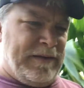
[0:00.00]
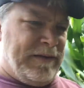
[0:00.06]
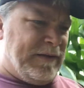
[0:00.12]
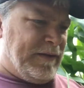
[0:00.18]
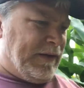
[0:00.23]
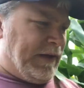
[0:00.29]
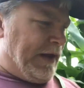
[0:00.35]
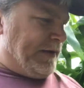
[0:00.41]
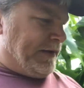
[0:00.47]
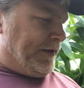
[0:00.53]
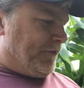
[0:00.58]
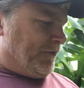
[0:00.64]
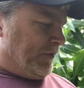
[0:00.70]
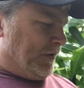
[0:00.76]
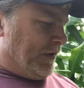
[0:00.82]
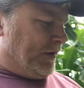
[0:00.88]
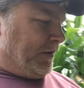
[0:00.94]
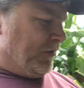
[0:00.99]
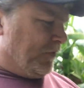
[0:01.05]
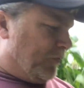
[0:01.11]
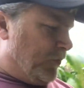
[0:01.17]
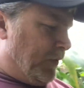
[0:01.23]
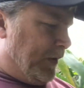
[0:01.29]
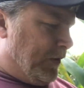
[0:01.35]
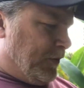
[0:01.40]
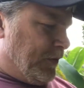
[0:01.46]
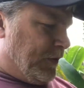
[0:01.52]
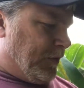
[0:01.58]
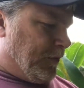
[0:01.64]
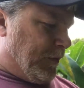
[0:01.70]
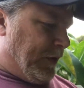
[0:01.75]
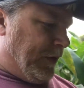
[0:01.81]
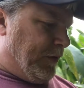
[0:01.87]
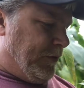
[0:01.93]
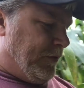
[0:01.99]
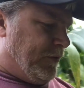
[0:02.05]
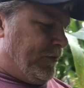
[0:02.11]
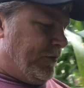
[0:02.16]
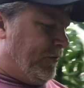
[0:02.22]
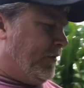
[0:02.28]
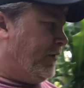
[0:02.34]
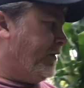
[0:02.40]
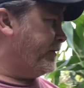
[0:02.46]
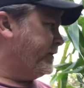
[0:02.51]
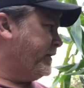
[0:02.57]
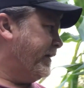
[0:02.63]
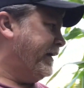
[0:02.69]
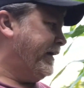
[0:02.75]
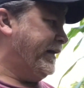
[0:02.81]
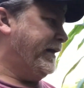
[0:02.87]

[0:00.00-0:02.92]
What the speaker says: It's a lot different than the sweet corn we're used to here in